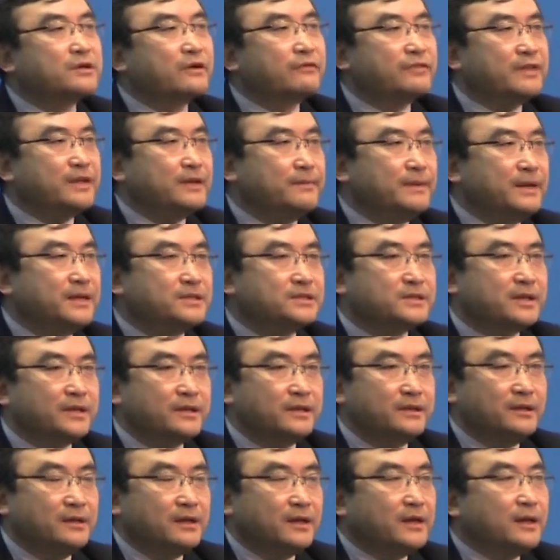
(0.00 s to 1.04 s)
of the
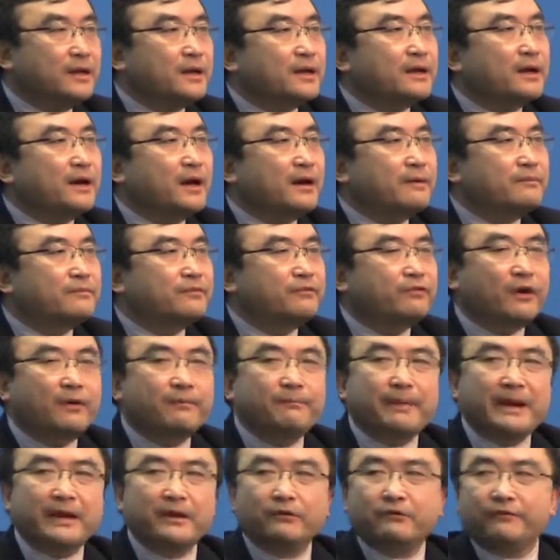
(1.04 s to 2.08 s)
emission come
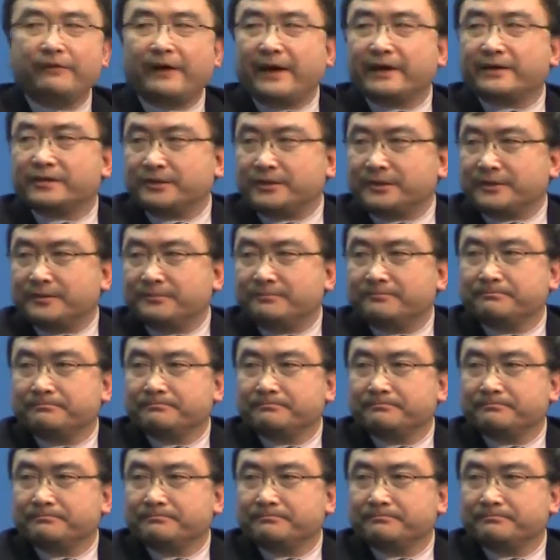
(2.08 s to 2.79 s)
from manufacture